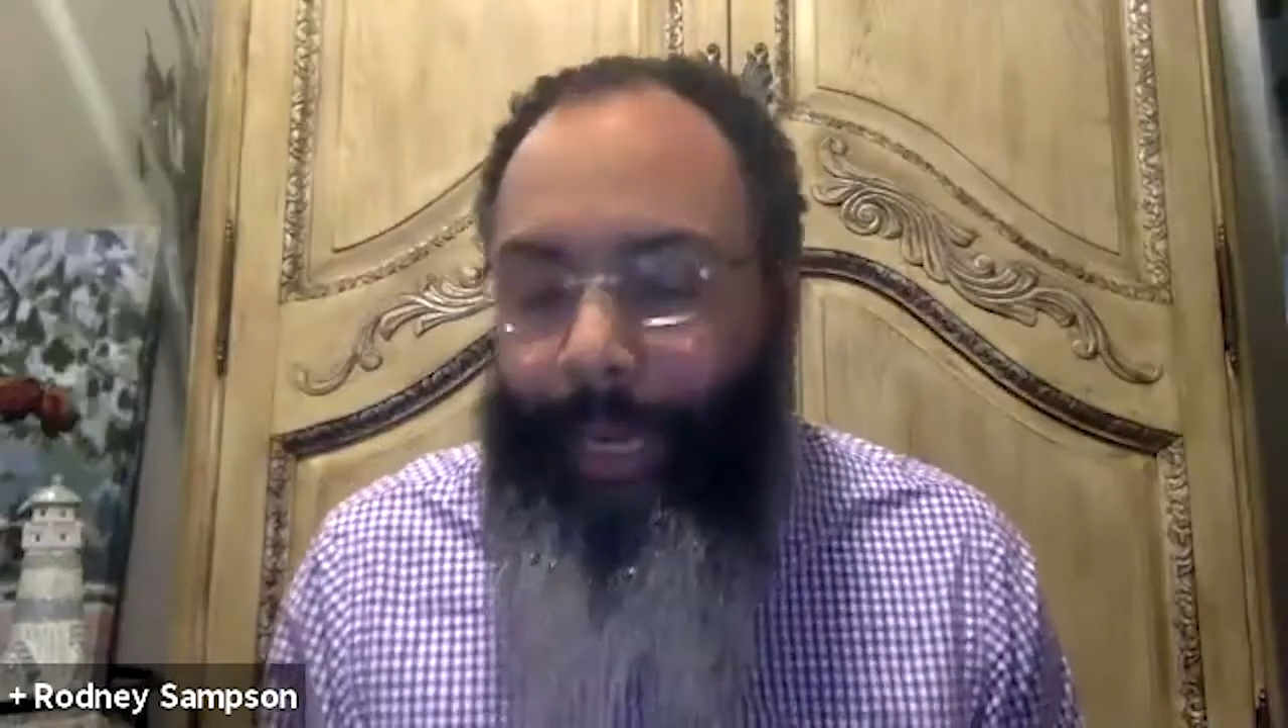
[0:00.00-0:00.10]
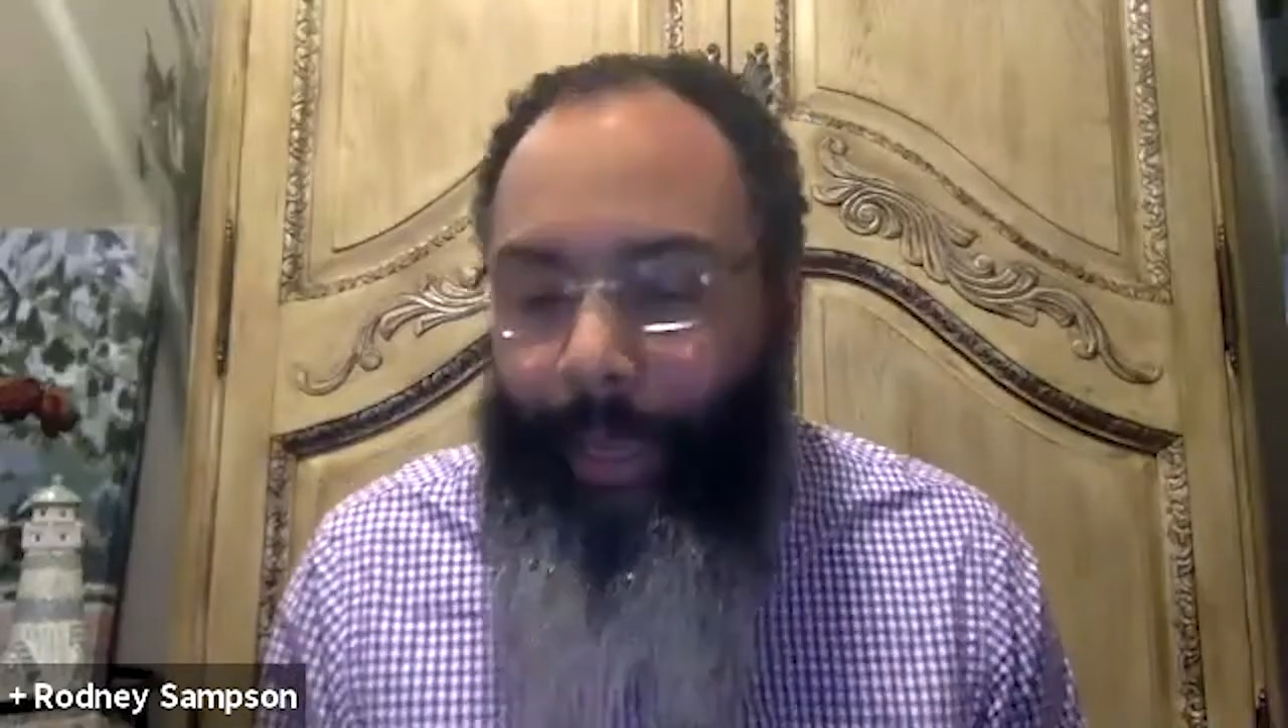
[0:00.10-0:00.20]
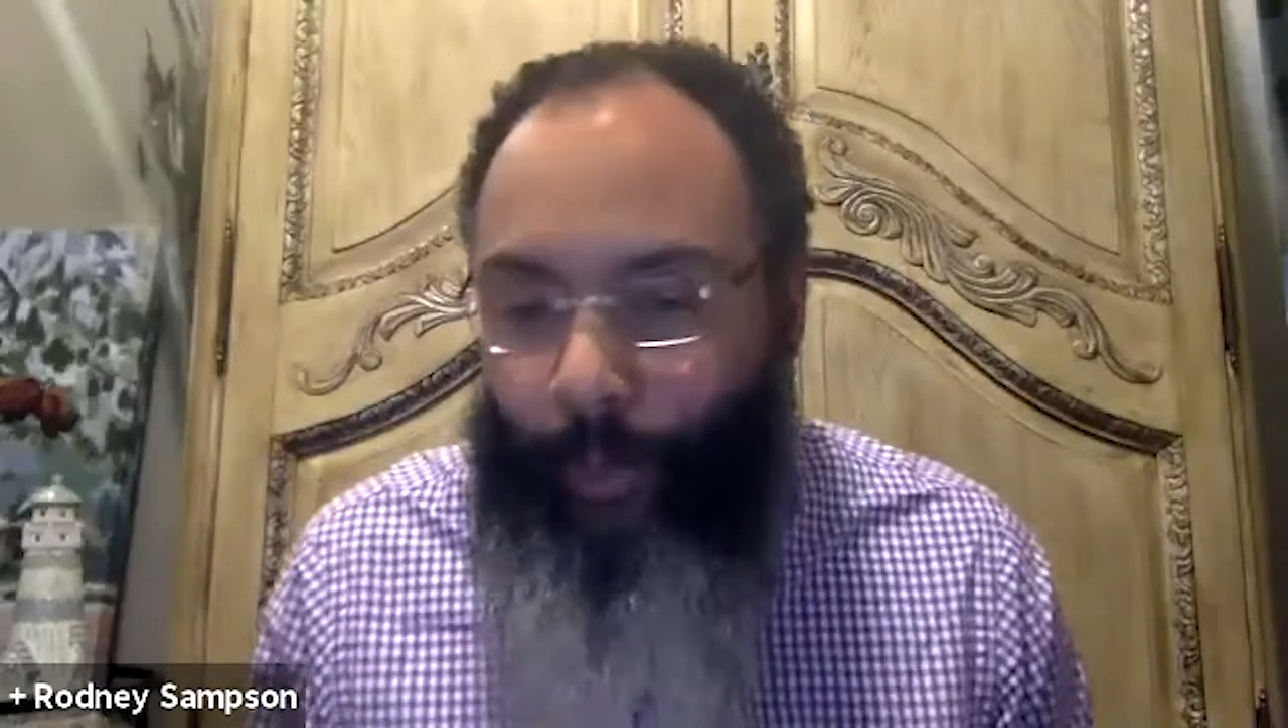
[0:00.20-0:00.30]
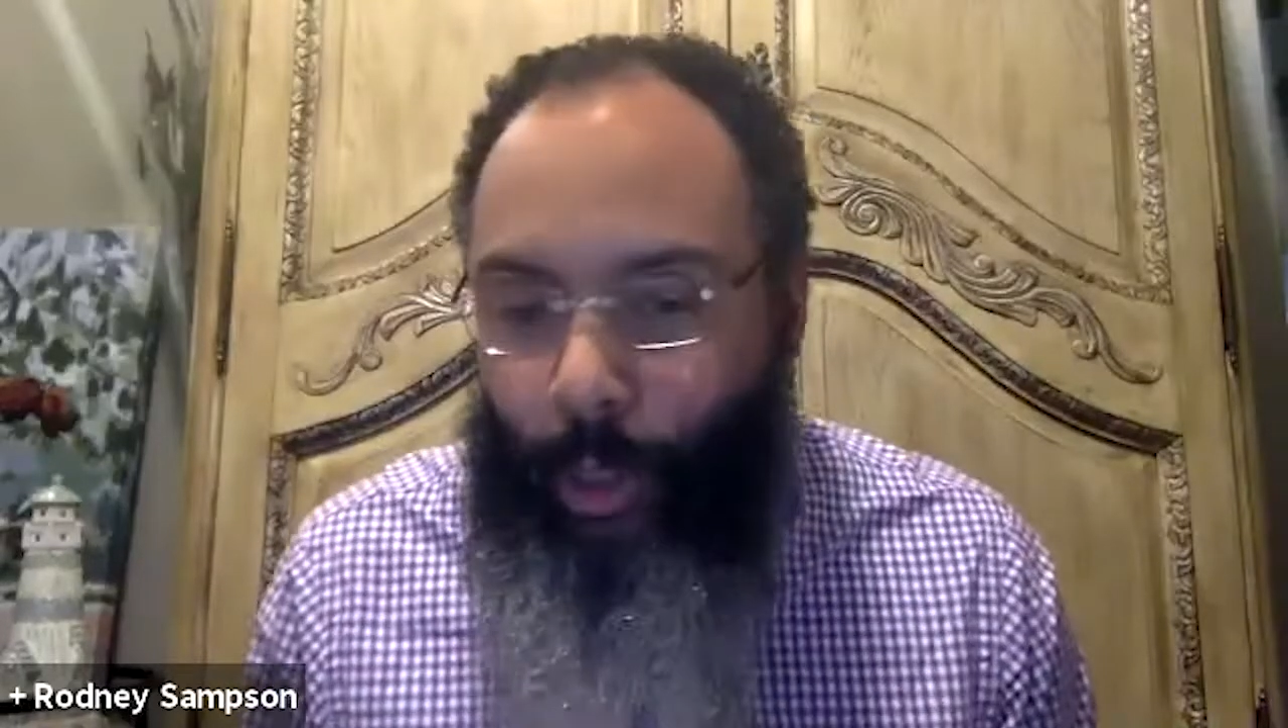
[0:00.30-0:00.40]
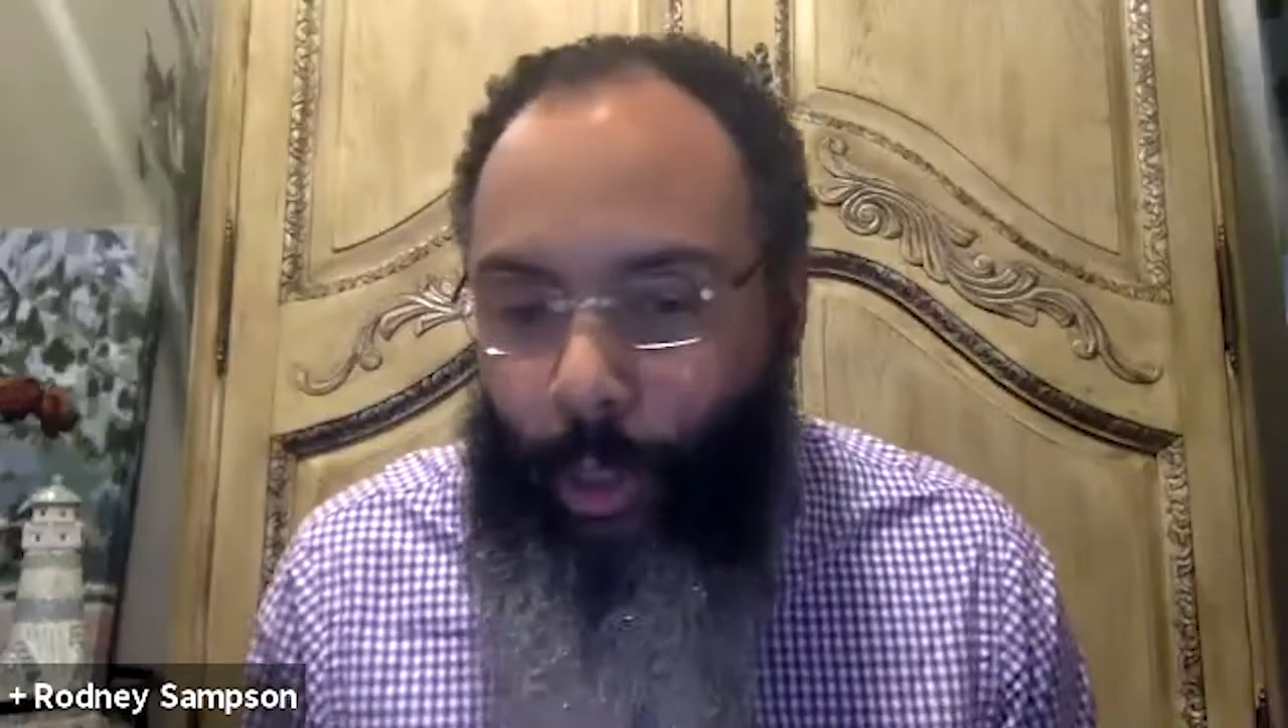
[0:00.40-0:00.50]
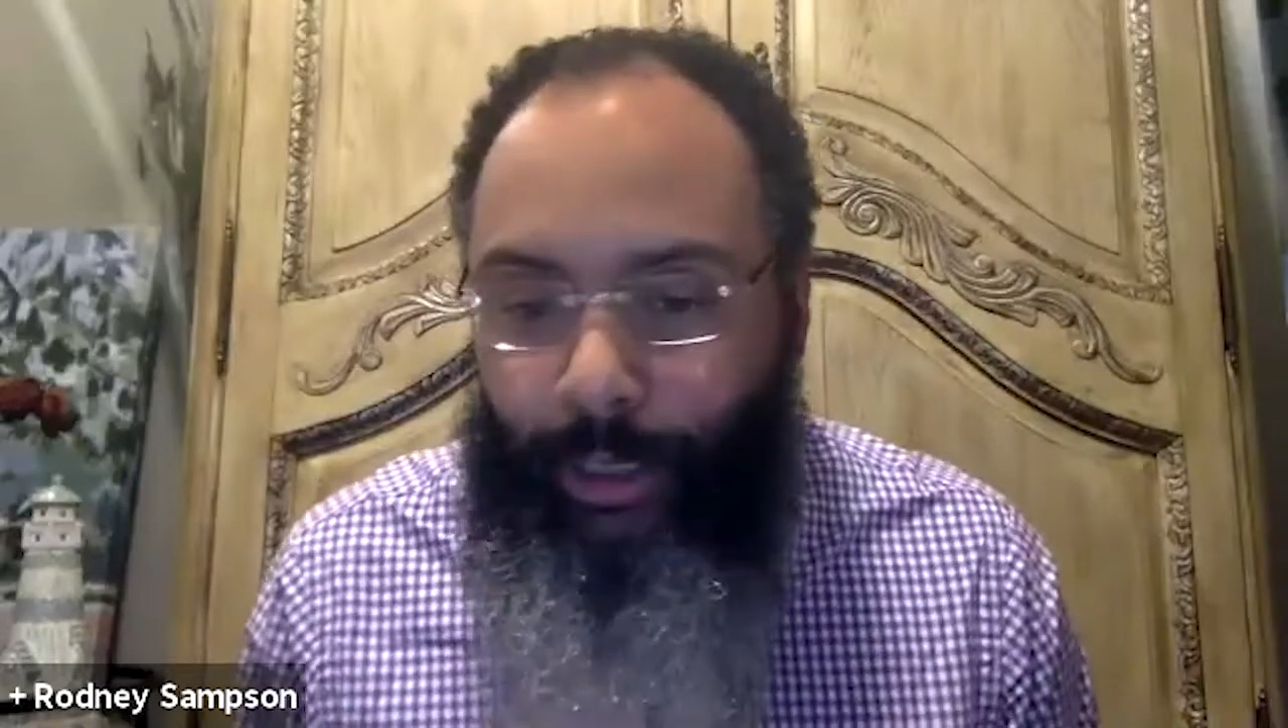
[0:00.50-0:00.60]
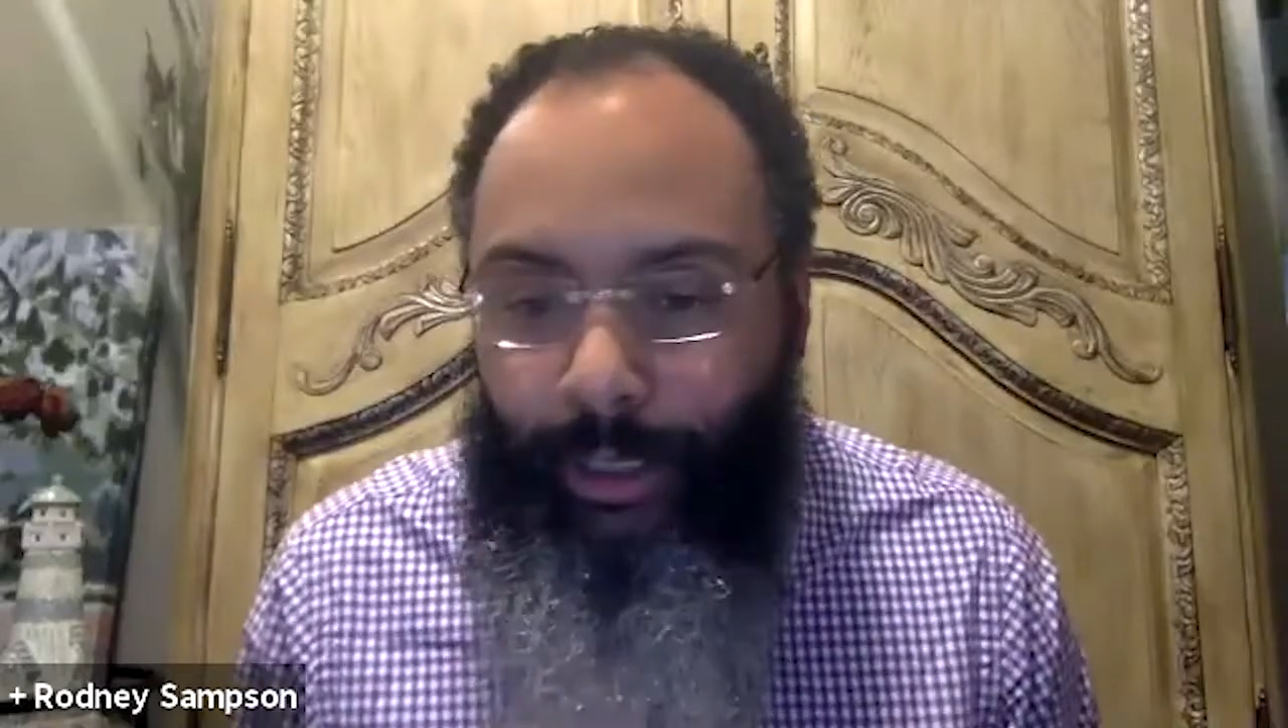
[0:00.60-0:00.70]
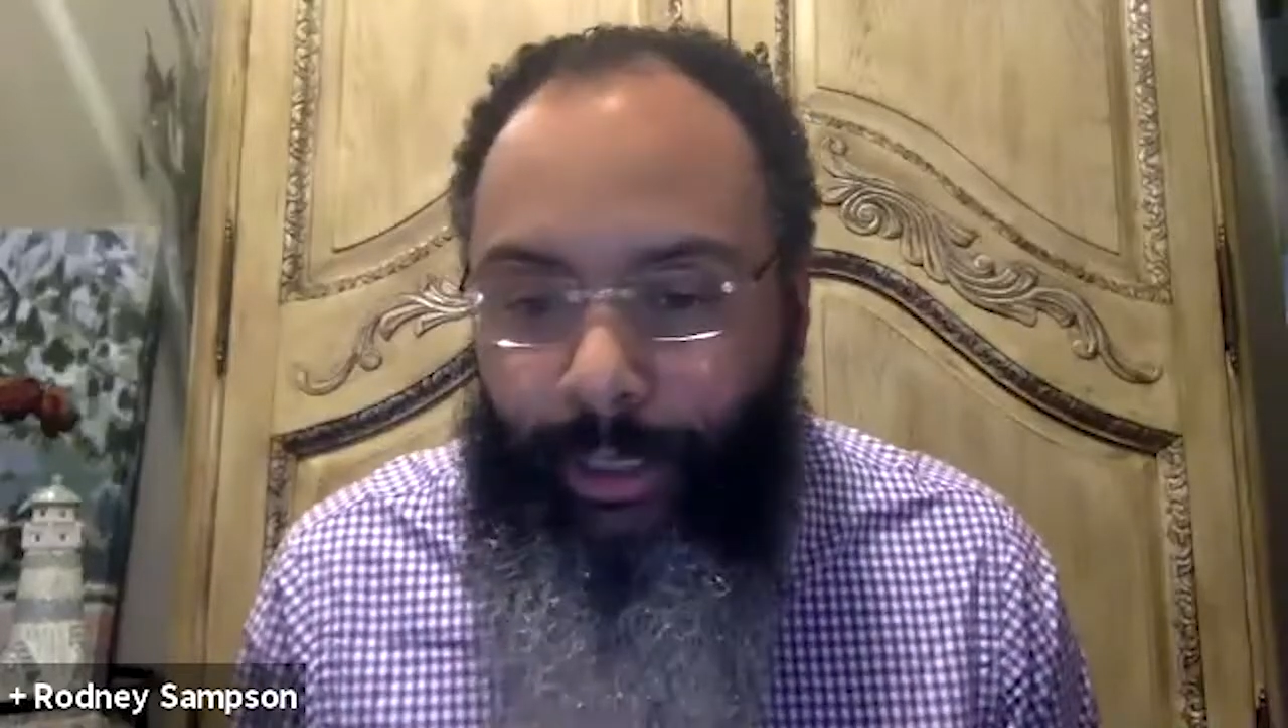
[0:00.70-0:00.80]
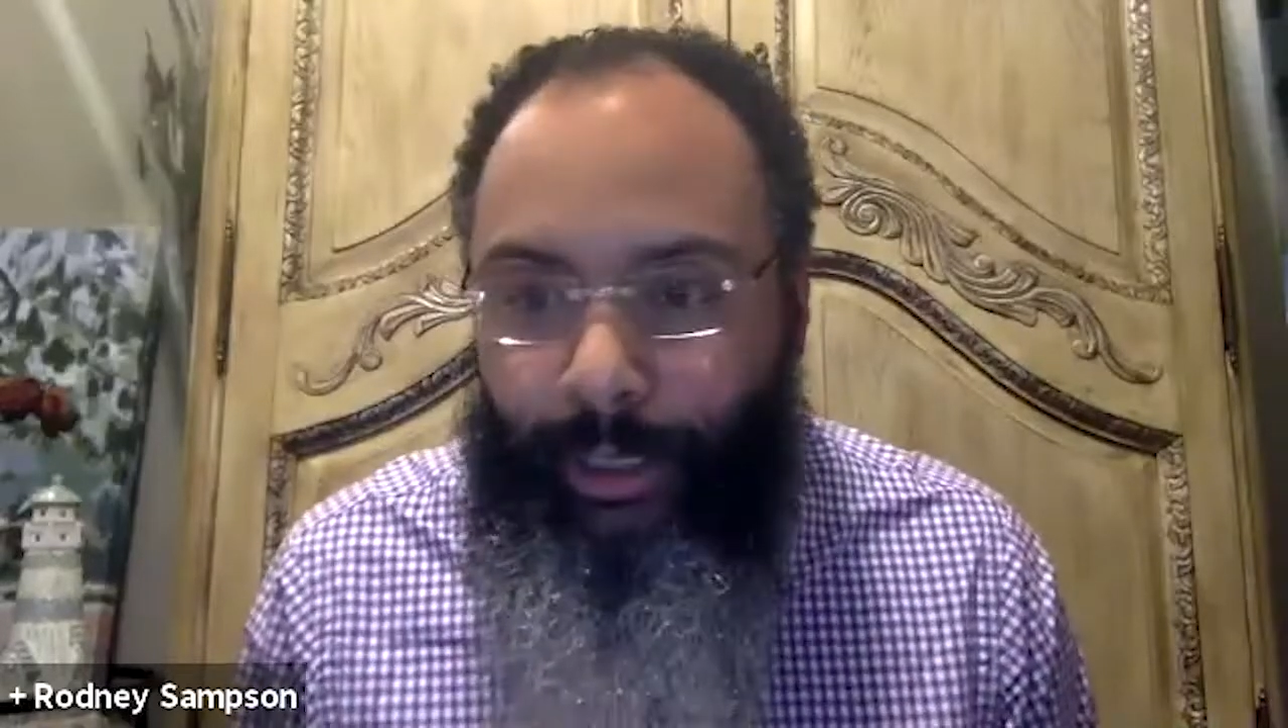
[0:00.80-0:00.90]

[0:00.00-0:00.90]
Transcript: money flows into